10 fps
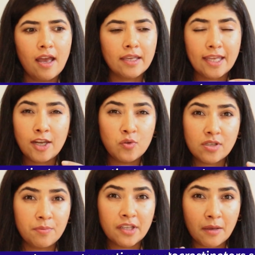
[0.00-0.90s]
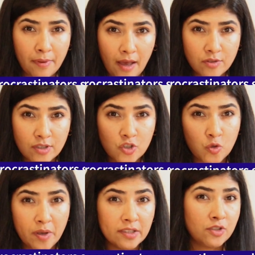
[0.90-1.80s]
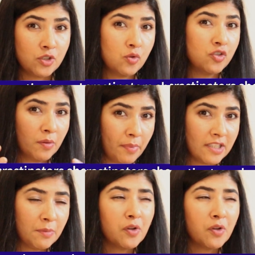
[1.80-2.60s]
Can I do something about it to make the situation better?